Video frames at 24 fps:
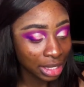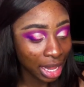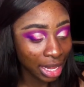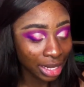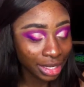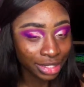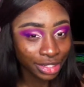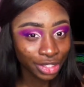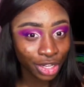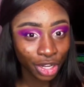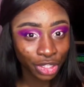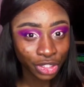I
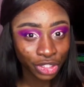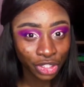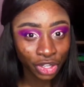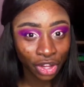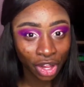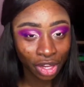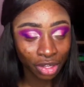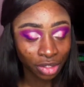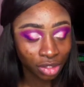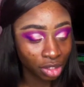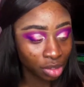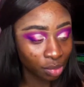could talk to
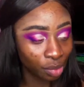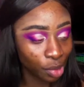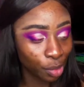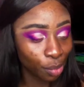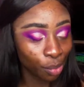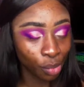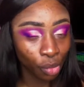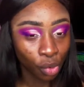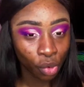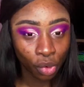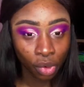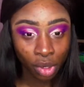y'all a little bit
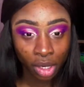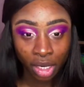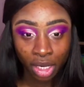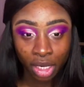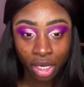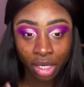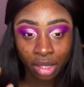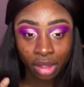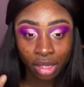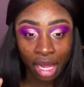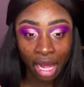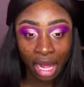
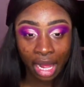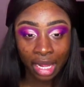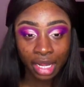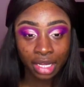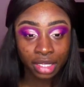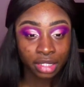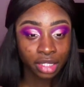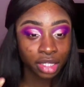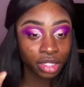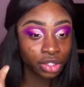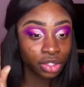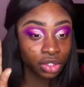more. The
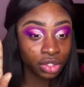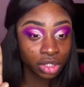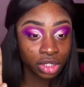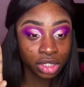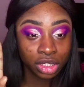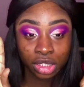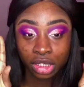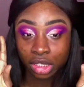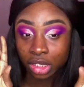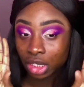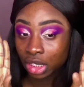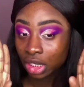eyes are
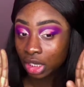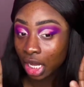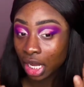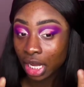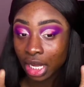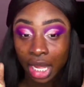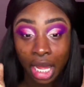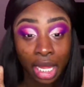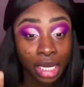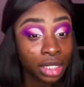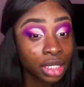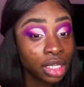usually like,
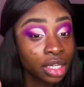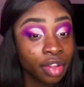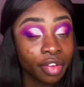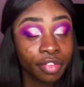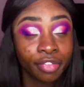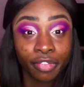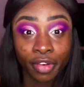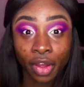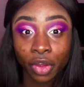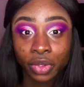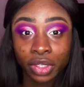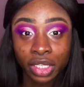I need to
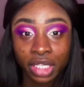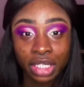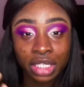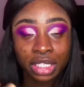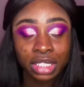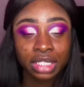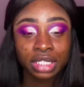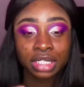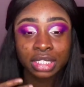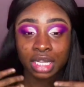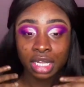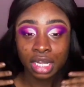
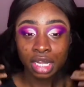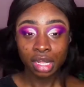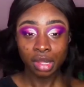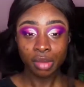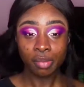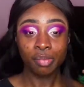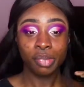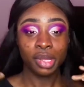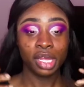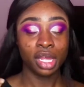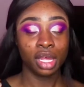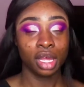focus,
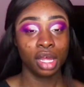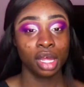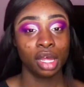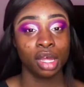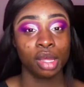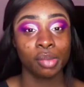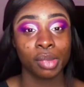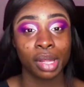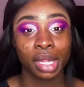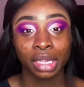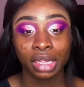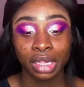but
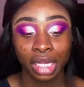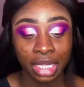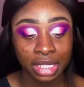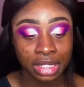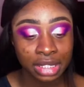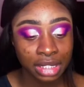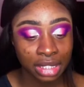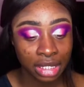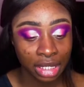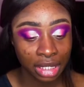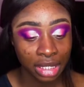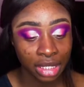let's
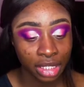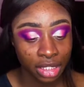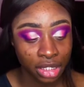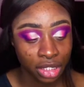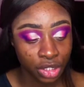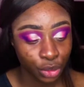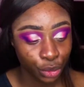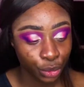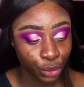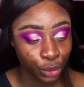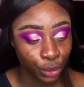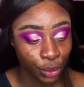get
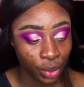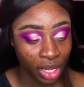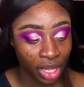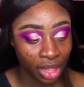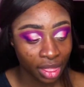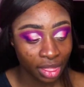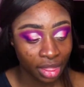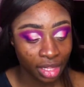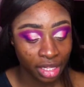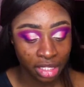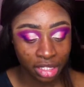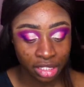into
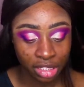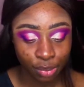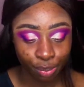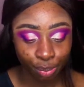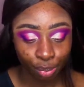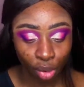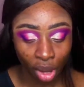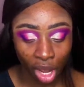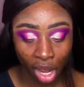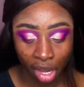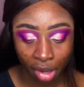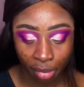this
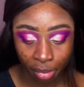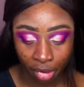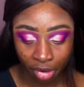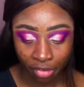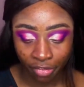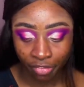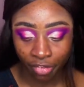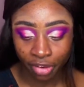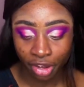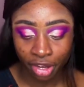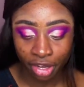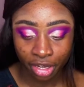primer
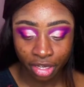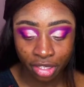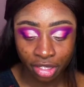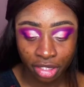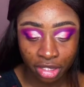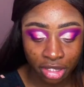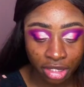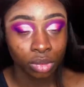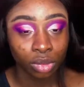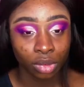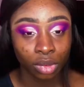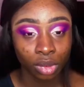
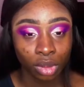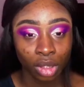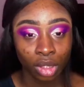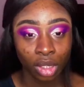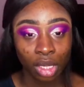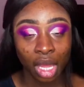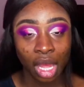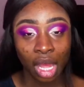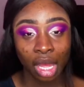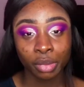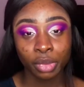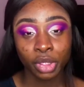first.
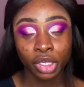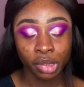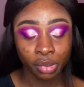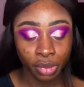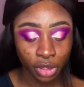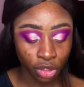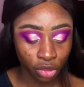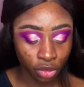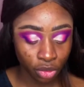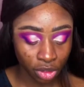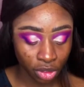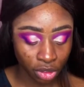I'm gonna be
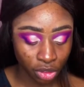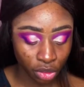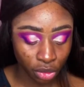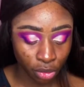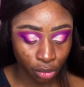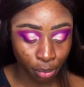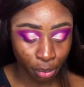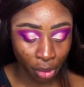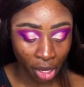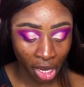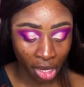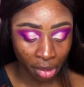using two
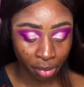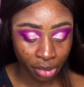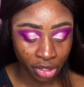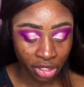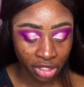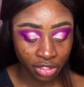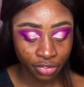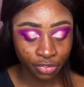primers.